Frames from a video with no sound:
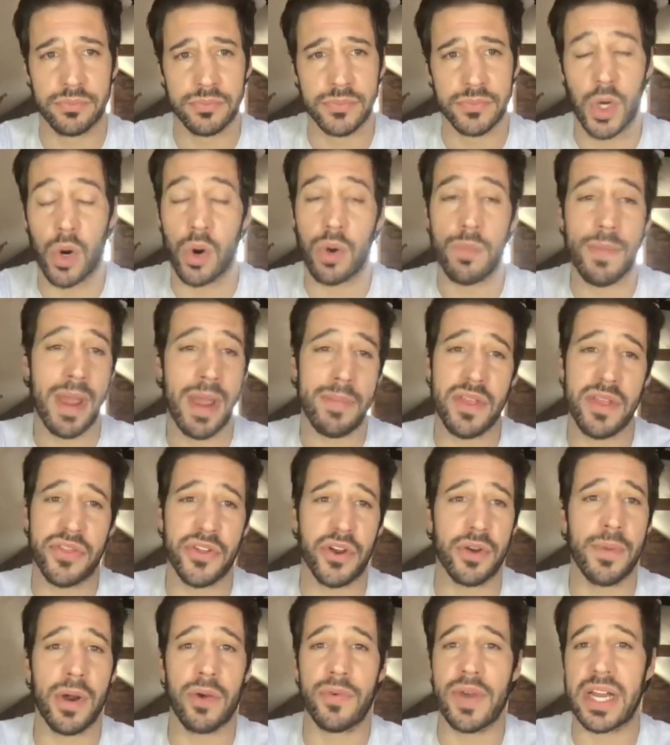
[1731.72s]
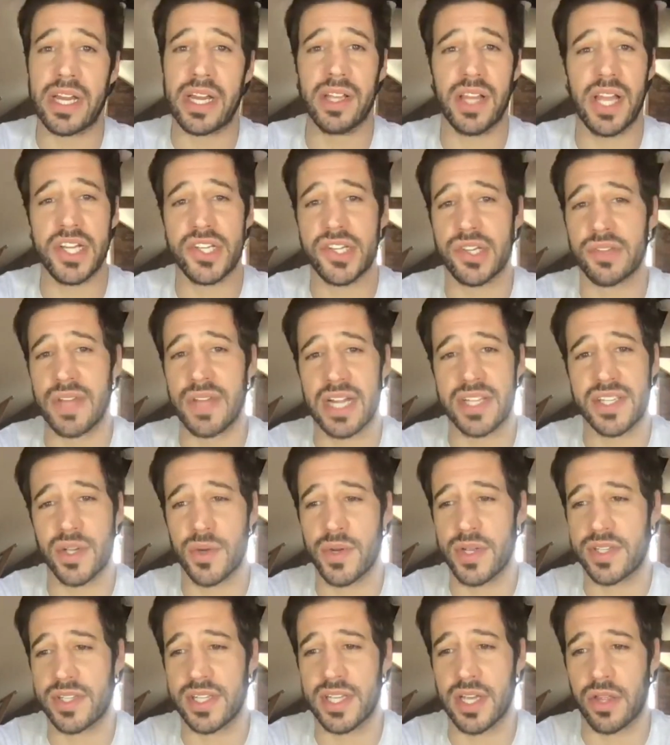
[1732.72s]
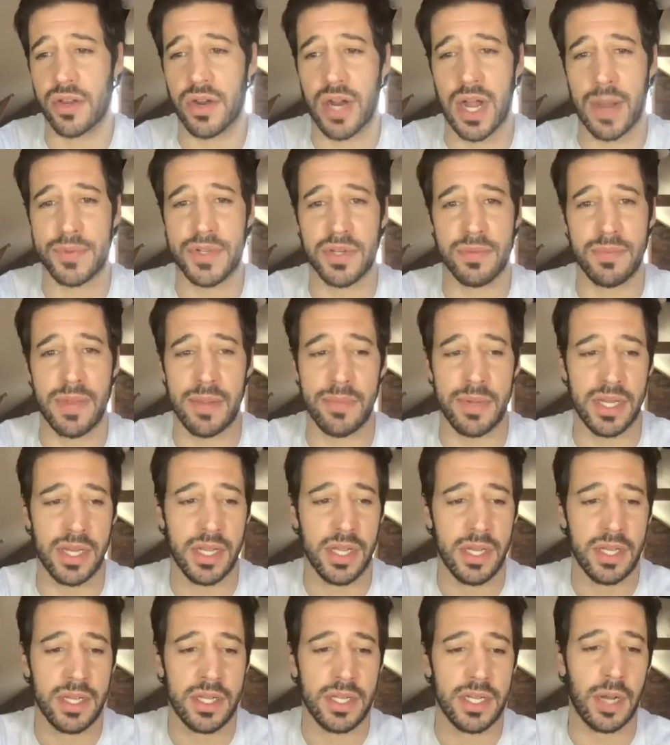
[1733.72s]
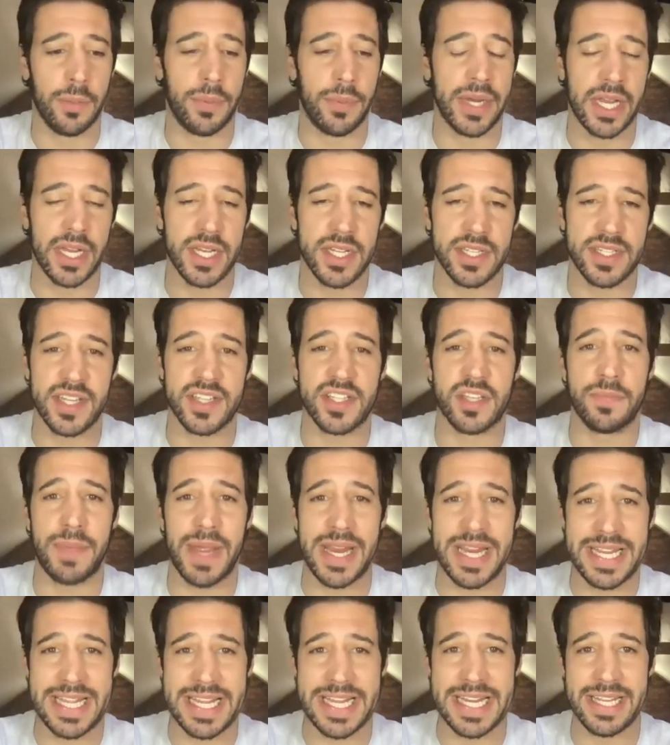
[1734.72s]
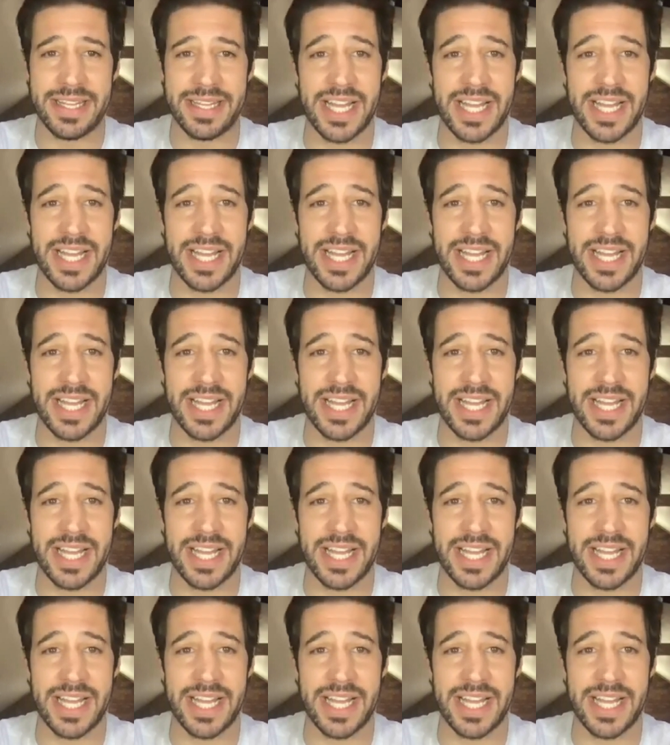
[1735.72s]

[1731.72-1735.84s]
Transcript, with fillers: Or maybe regulation. That's always the other option. Maybe helping it dissipate heat.